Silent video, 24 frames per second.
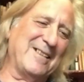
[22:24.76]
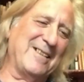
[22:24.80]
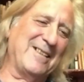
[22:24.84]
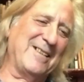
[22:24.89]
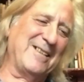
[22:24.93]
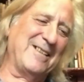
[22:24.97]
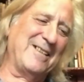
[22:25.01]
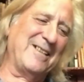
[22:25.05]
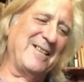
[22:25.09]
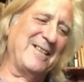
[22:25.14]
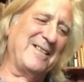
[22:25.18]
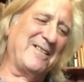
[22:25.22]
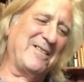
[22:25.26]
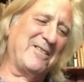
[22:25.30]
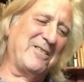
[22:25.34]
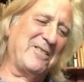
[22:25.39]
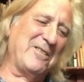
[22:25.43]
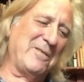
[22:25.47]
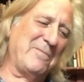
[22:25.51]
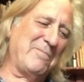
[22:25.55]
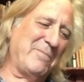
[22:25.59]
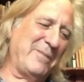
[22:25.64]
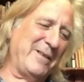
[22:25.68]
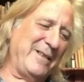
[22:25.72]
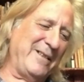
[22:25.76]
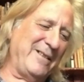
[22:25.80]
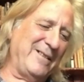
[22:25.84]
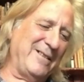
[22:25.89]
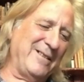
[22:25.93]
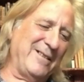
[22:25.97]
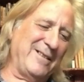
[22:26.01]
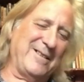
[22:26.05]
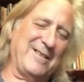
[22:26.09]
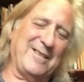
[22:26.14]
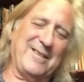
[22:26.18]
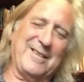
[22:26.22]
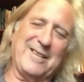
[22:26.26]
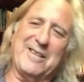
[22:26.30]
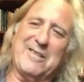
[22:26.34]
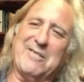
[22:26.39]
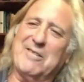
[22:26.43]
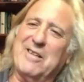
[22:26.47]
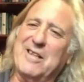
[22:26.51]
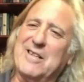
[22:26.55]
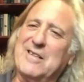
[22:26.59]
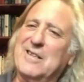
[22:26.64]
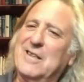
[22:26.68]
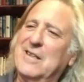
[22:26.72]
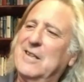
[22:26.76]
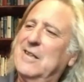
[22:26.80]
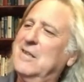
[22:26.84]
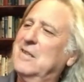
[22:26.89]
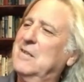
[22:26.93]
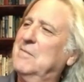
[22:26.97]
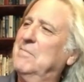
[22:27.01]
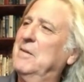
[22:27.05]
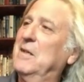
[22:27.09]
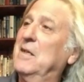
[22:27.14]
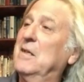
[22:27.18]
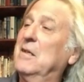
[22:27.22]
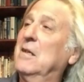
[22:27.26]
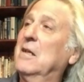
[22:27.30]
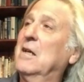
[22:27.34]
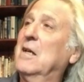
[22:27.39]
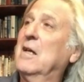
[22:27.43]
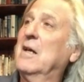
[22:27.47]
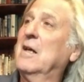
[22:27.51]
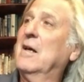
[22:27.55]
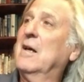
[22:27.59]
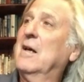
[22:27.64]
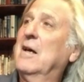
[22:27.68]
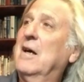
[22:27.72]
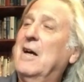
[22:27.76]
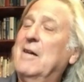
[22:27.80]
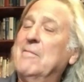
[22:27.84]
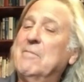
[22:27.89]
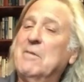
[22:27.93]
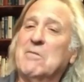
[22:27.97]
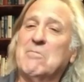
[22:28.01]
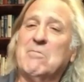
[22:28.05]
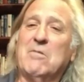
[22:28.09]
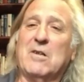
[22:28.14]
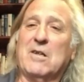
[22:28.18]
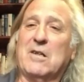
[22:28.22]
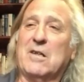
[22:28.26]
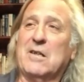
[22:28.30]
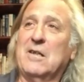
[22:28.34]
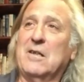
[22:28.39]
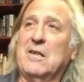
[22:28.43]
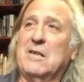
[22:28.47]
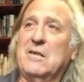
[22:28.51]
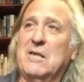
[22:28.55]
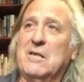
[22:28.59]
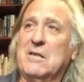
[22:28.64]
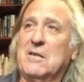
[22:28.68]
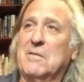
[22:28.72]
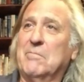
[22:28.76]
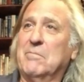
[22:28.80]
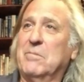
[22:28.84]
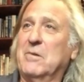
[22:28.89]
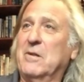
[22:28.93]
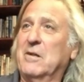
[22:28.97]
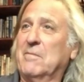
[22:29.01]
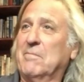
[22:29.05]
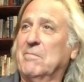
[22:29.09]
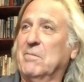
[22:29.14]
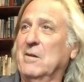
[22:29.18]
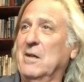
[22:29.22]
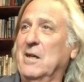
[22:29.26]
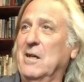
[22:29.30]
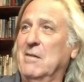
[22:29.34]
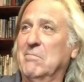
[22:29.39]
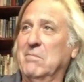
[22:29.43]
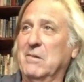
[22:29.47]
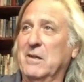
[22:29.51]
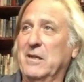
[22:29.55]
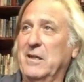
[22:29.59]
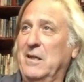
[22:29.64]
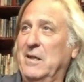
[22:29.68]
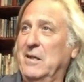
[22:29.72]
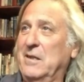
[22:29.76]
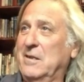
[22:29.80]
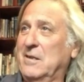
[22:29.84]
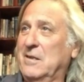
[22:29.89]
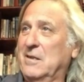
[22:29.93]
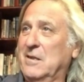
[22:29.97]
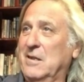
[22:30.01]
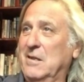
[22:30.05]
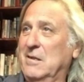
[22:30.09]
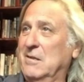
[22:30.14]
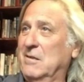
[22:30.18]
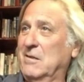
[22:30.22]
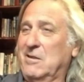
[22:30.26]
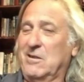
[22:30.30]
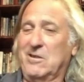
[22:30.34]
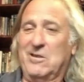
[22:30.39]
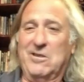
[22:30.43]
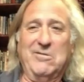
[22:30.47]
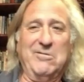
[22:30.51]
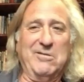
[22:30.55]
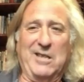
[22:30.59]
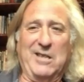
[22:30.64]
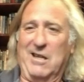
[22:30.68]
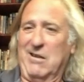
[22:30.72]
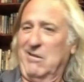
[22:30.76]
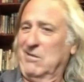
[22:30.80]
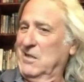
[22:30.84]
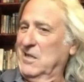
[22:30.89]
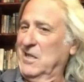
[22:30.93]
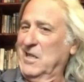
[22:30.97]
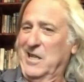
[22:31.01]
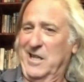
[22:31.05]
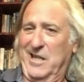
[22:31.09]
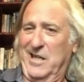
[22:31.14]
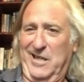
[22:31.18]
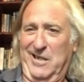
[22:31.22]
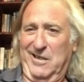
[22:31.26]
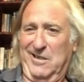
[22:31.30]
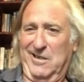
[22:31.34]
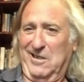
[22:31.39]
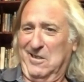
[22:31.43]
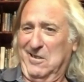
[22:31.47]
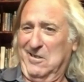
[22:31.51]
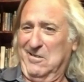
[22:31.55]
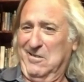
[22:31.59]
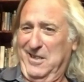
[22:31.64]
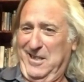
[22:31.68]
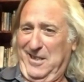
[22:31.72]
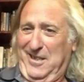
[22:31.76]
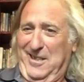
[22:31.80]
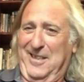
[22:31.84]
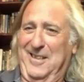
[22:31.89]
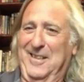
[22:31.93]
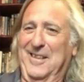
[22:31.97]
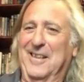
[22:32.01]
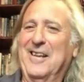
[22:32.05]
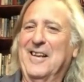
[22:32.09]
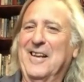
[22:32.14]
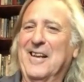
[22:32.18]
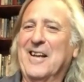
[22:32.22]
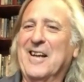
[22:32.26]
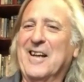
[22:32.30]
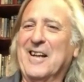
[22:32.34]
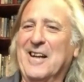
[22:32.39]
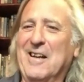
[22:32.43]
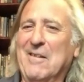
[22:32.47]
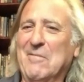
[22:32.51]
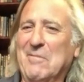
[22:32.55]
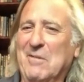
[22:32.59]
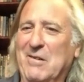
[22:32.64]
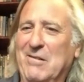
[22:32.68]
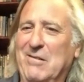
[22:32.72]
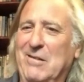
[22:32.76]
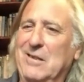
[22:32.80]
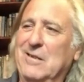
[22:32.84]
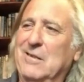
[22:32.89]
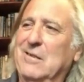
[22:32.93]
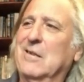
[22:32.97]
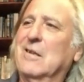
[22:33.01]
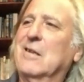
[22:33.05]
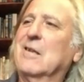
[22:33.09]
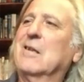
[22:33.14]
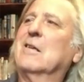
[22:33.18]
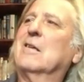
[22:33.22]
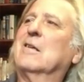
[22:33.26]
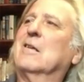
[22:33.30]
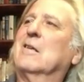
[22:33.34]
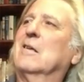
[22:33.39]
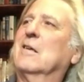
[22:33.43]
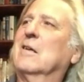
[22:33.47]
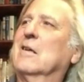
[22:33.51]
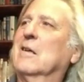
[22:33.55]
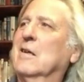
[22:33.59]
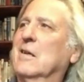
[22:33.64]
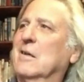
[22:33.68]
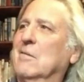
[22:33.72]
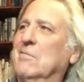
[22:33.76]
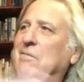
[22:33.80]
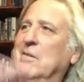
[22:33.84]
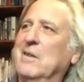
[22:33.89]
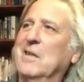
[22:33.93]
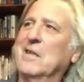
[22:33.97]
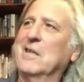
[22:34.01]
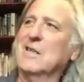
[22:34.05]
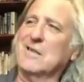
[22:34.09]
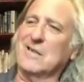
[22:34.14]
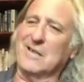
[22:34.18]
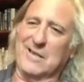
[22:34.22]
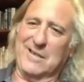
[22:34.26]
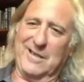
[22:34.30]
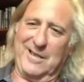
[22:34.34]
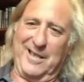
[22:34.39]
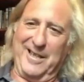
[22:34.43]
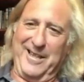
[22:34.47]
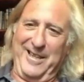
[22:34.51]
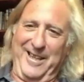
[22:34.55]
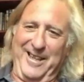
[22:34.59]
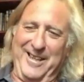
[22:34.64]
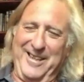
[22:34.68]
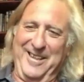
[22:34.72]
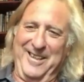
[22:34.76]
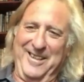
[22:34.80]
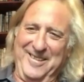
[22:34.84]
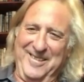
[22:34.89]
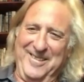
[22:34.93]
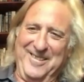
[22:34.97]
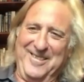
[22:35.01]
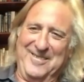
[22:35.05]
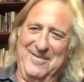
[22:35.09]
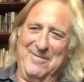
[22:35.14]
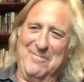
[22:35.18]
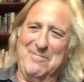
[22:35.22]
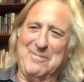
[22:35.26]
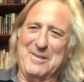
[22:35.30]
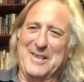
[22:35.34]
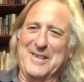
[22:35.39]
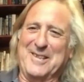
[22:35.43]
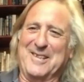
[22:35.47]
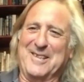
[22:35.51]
it should be interesting. I've been working on this book probably since 2008. So and I'm going, you got to finish this thing, But